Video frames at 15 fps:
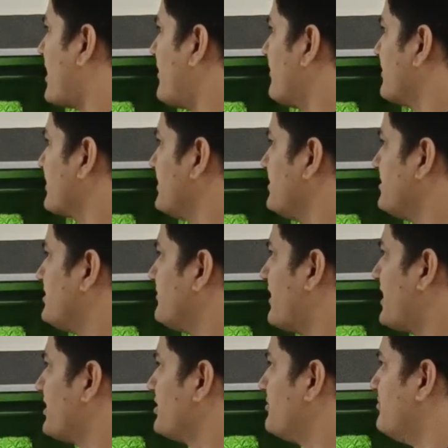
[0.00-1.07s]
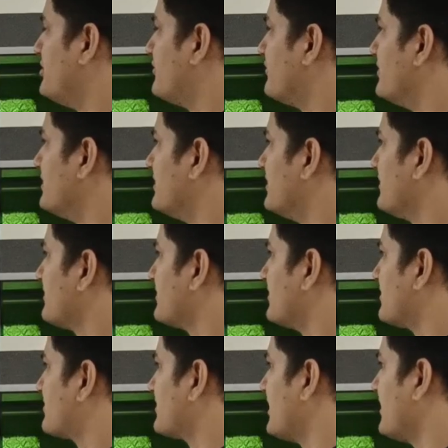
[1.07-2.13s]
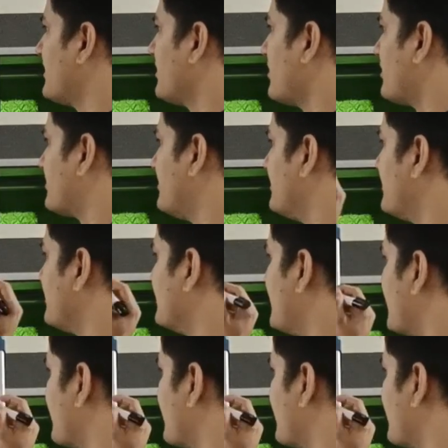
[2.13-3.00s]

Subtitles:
power is divided between the central authority.